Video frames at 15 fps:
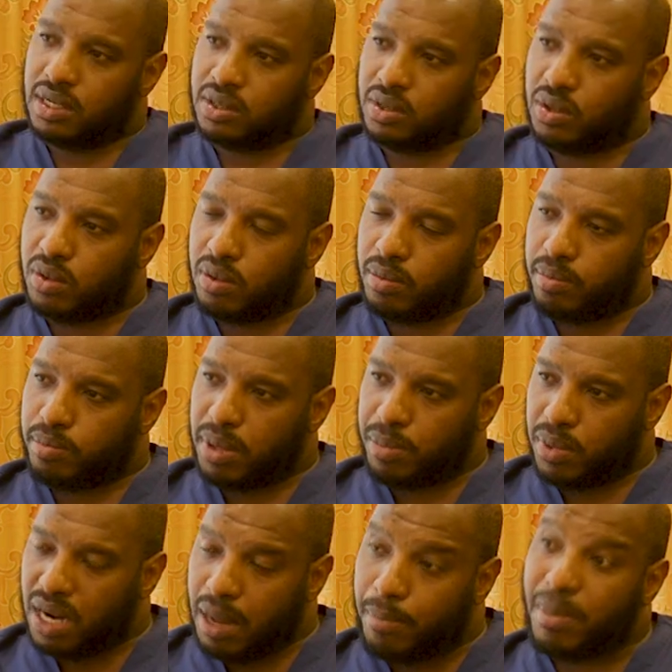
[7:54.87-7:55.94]
So
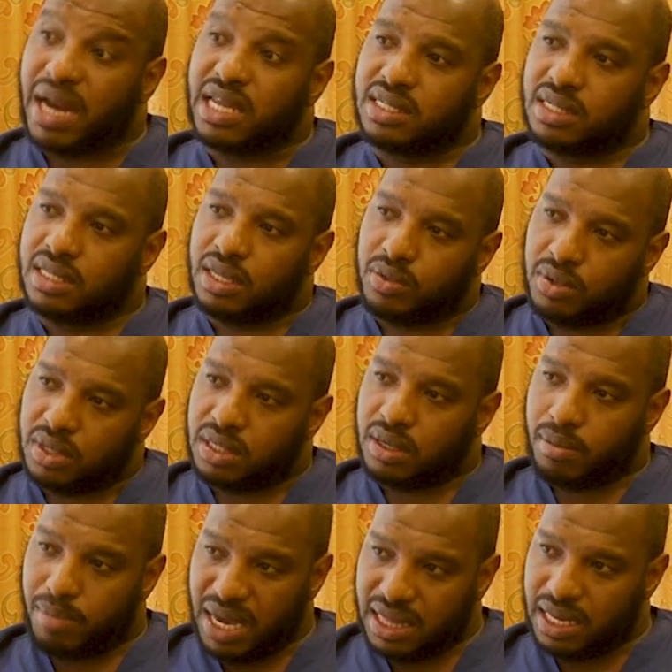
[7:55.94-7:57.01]
people are managed in the ward
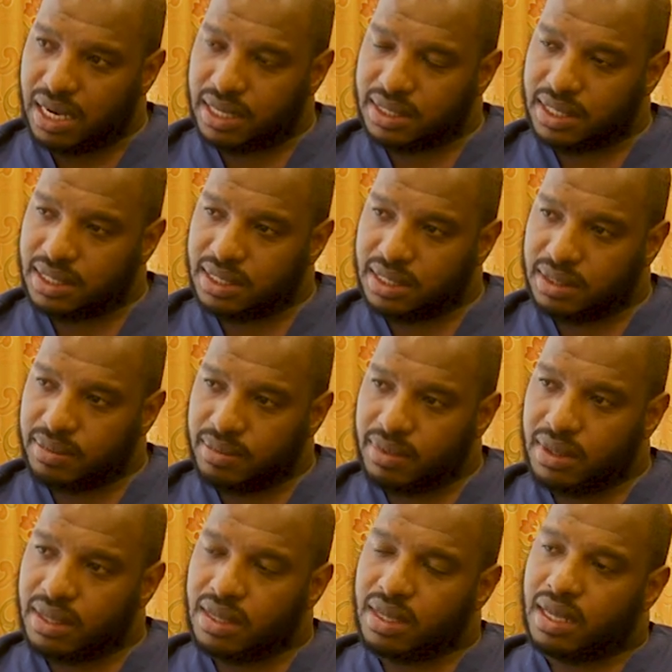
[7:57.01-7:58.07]
by the nurses,
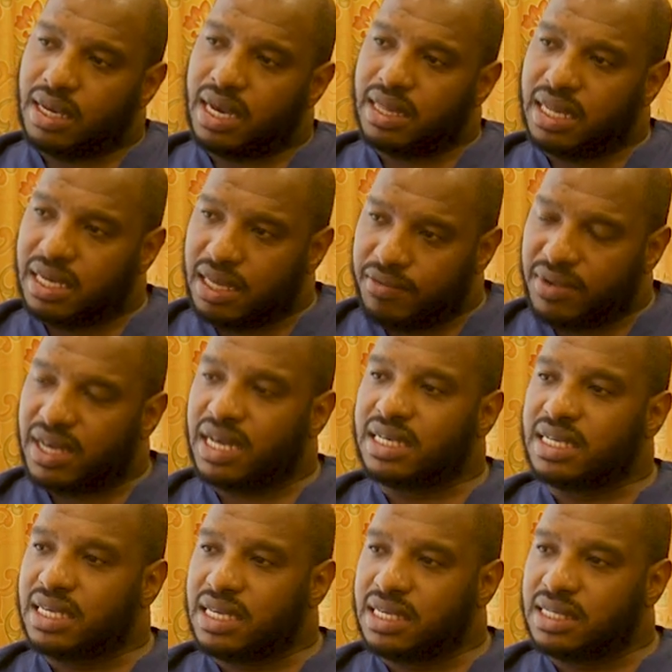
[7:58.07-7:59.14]
and the
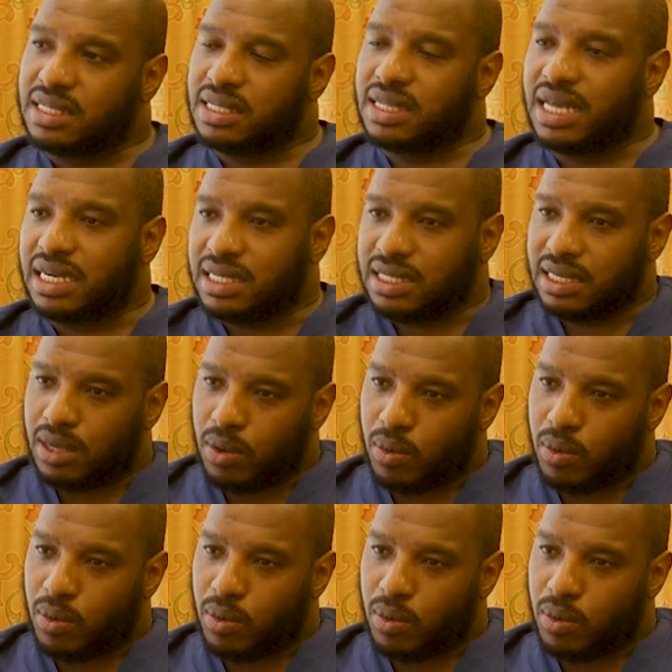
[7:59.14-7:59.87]
difficulty is that